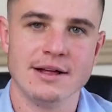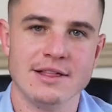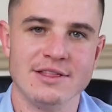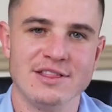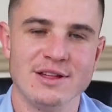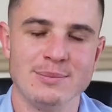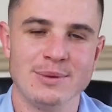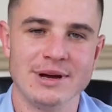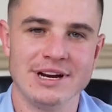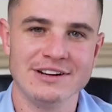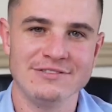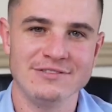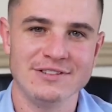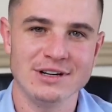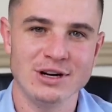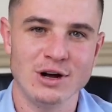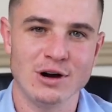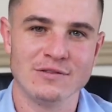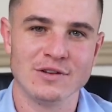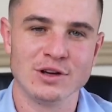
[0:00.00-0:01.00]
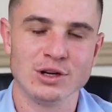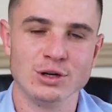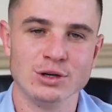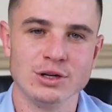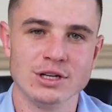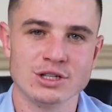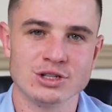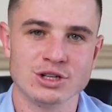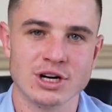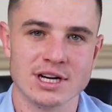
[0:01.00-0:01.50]
The benefit of a
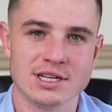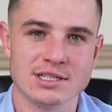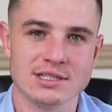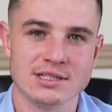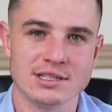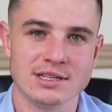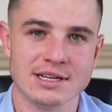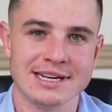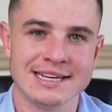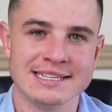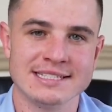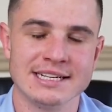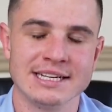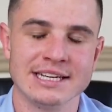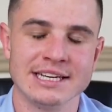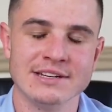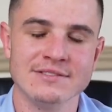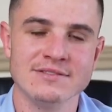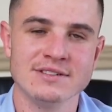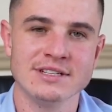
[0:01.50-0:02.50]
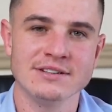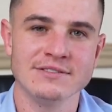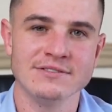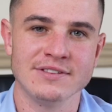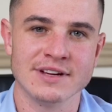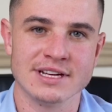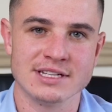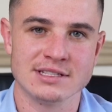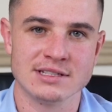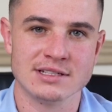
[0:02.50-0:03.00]
unit trust is it gives
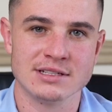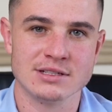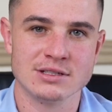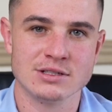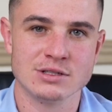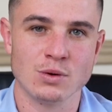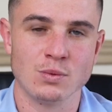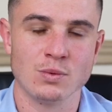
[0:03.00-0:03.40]
investors